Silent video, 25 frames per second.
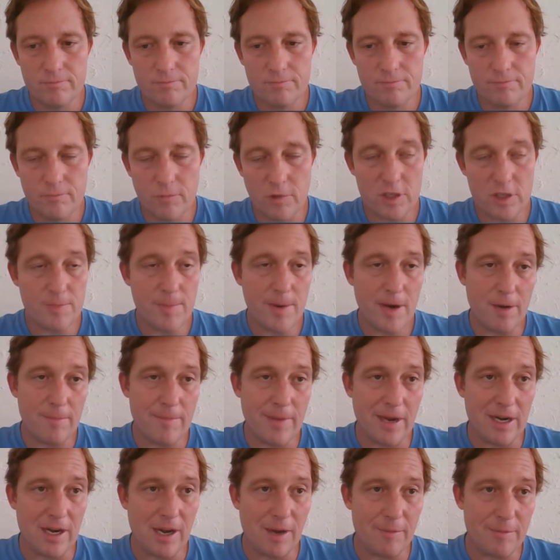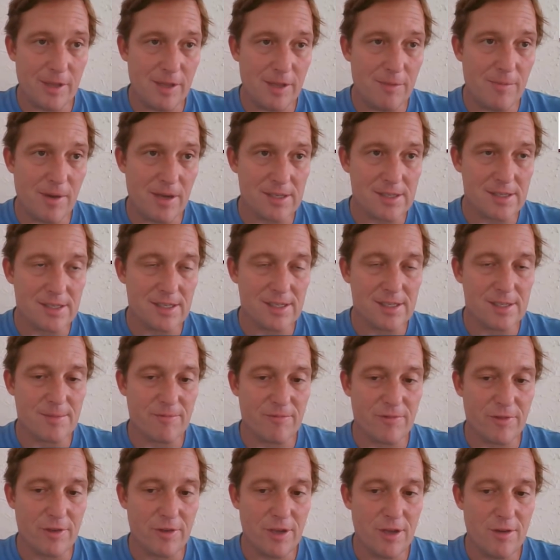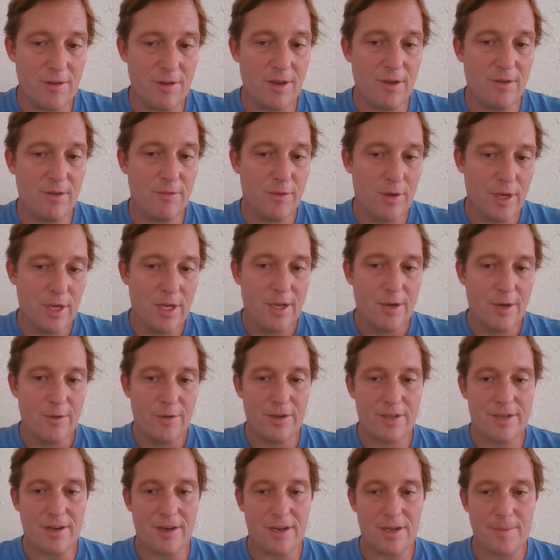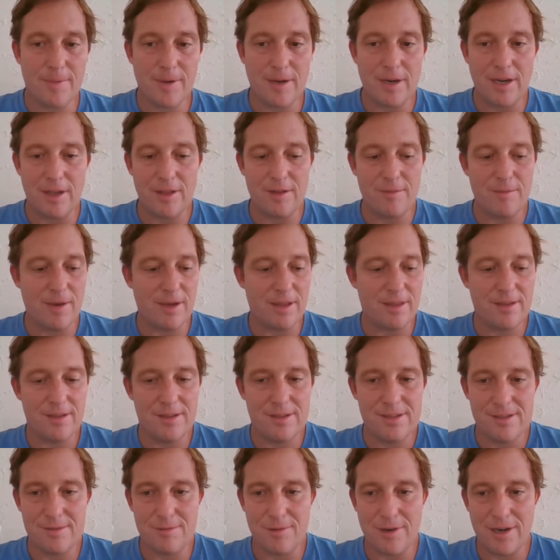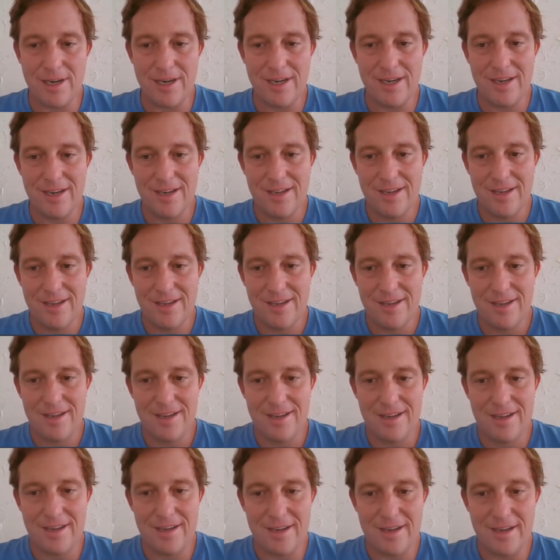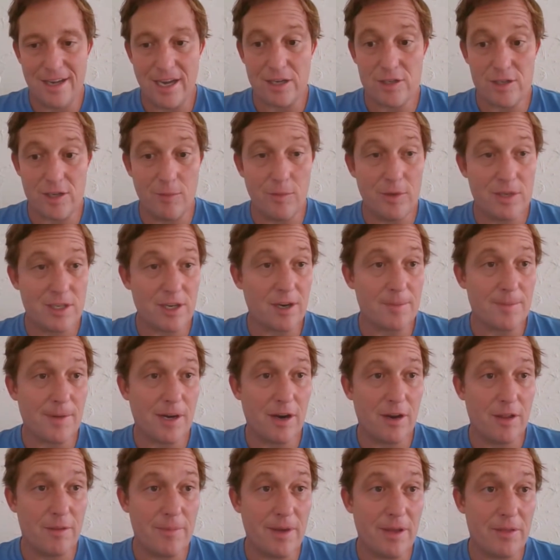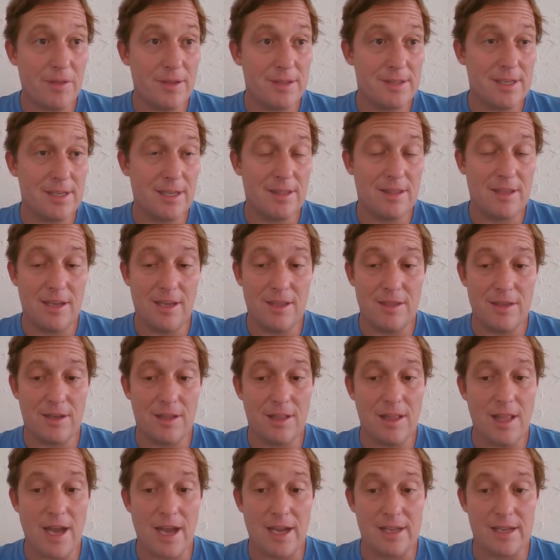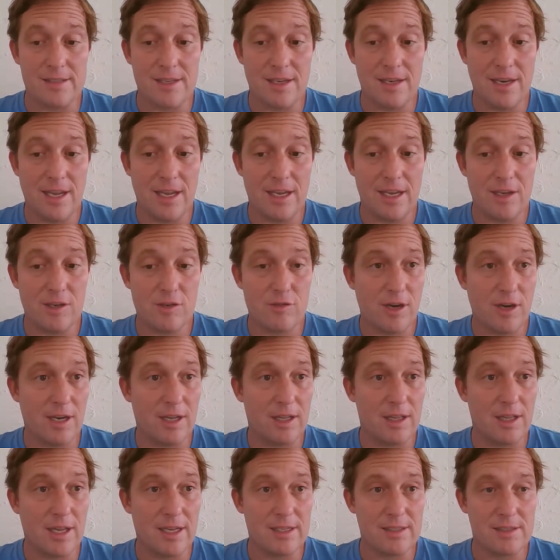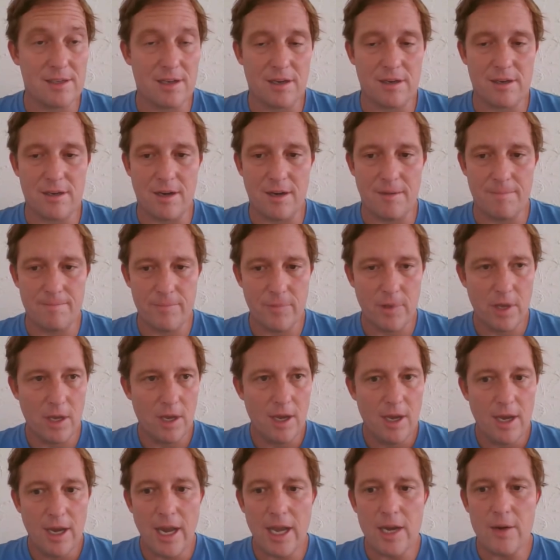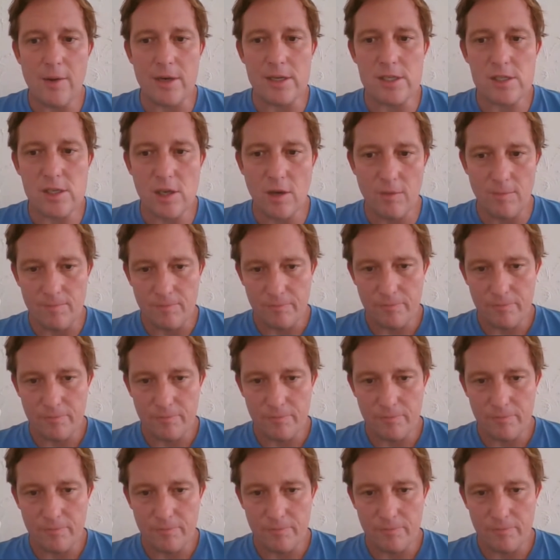which may or may not be the best system for you. We talk about other methods, right? Actually, we talk about other methods in the class at nakedtradingclass.com. Anyway, so